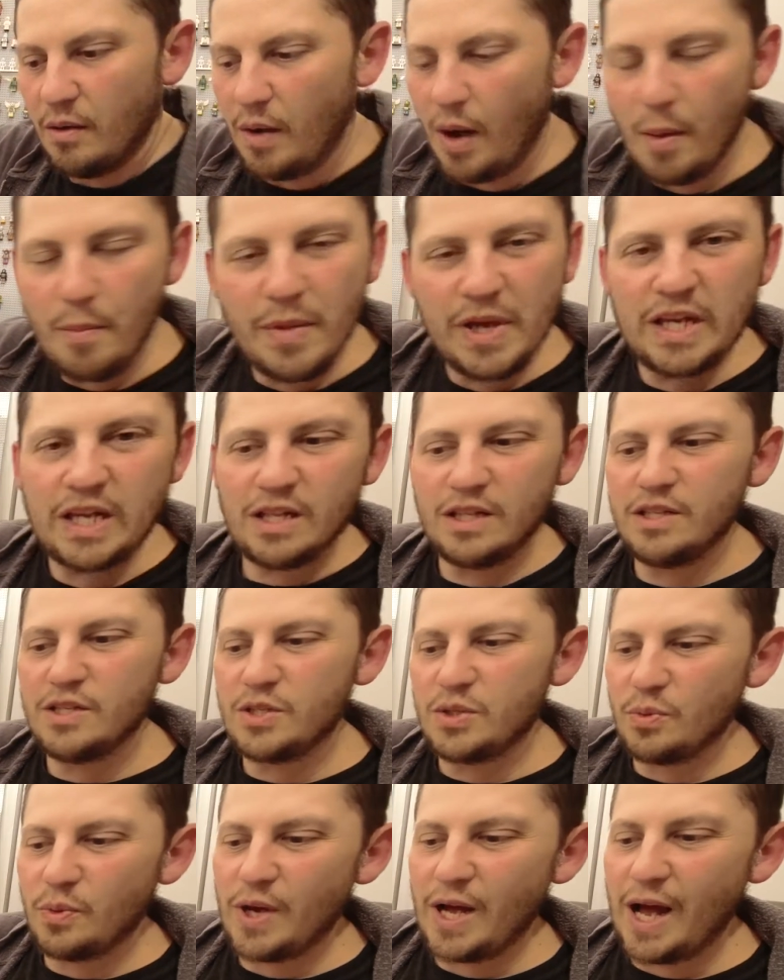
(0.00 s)
I'm making this
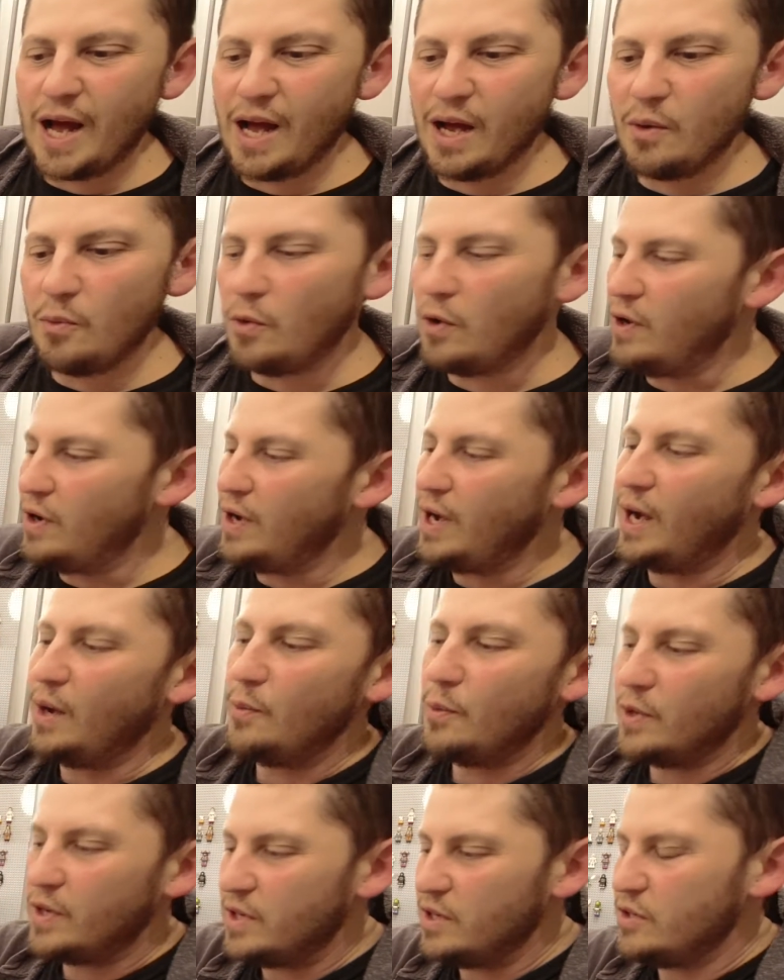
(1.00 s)
the way I want. I
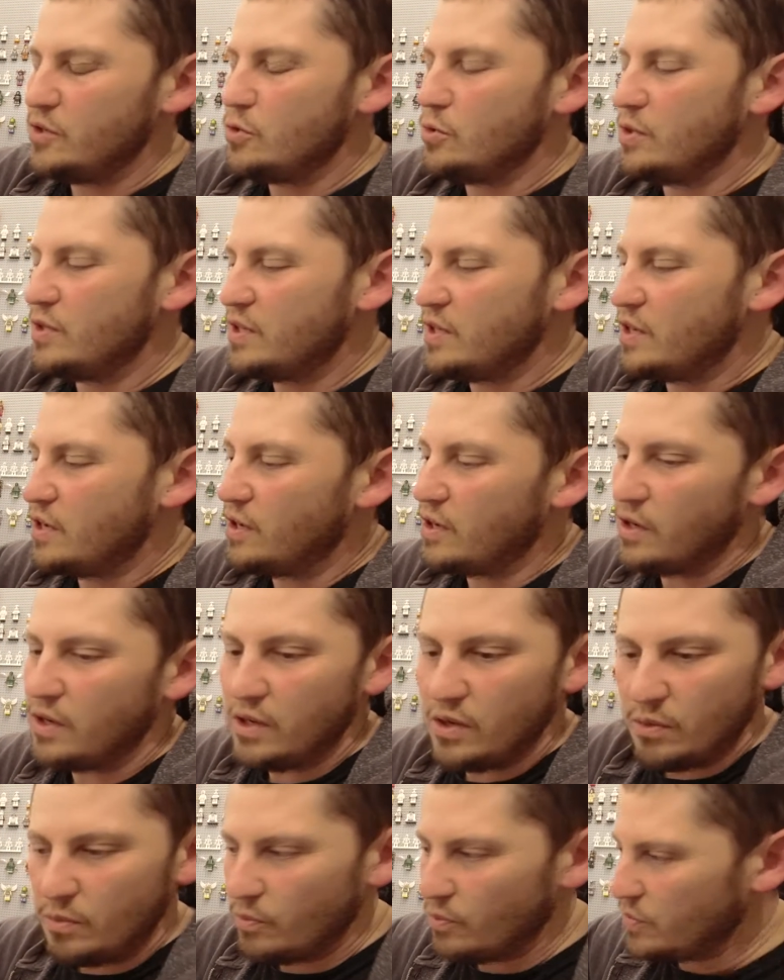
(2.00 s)
want to enjoy the car.
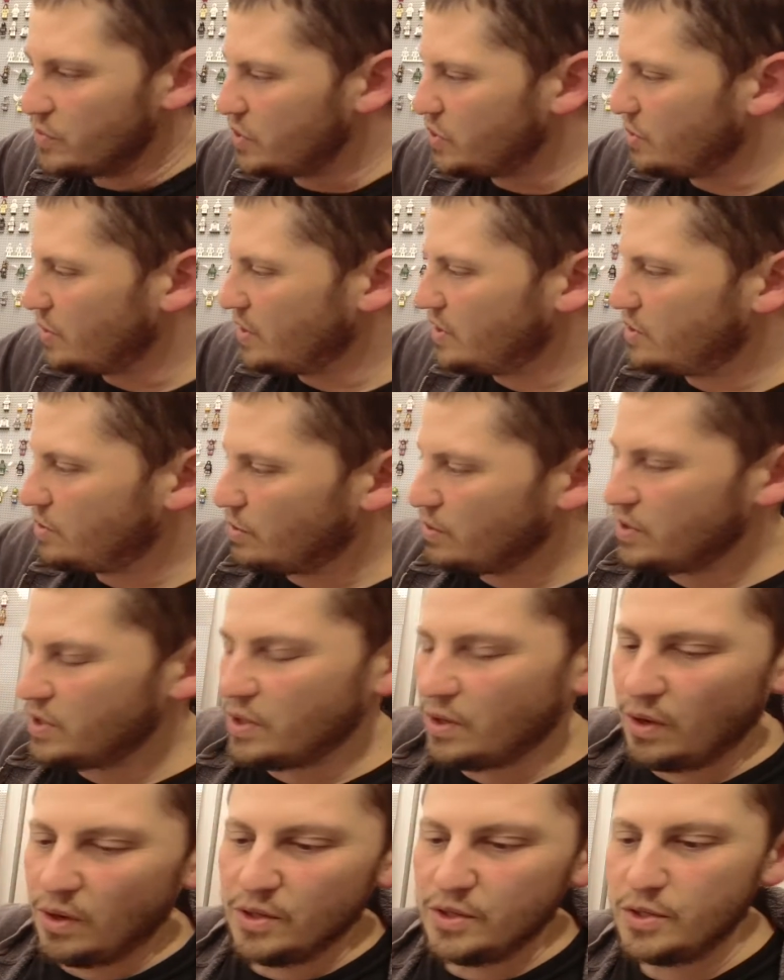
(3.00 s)
So I turned it
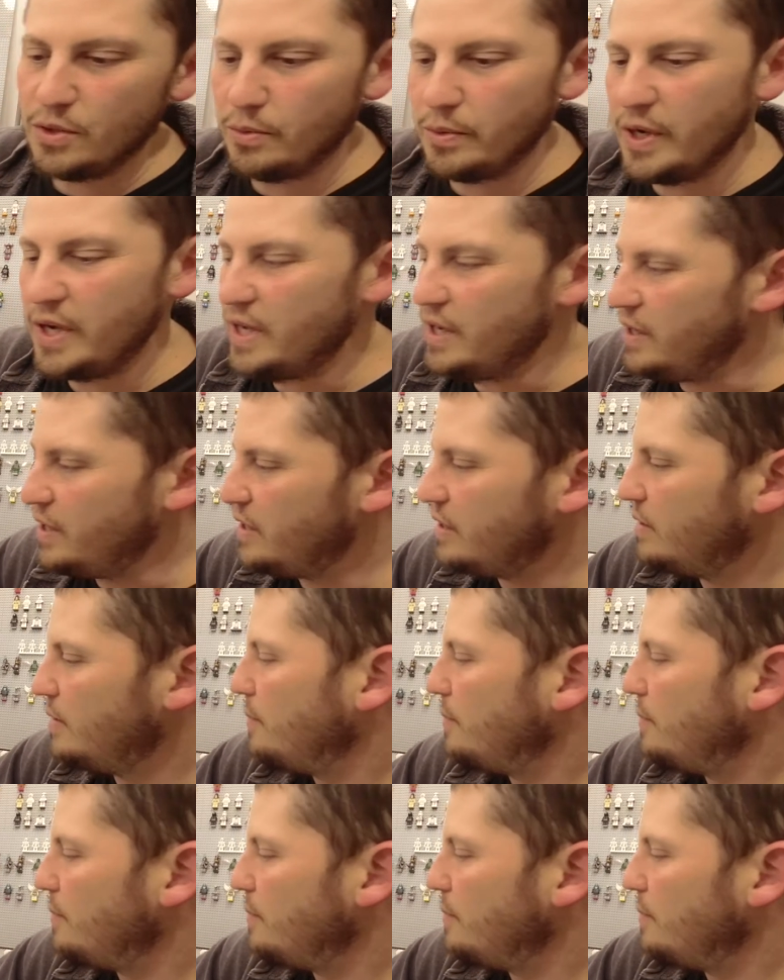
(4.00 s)
all into red.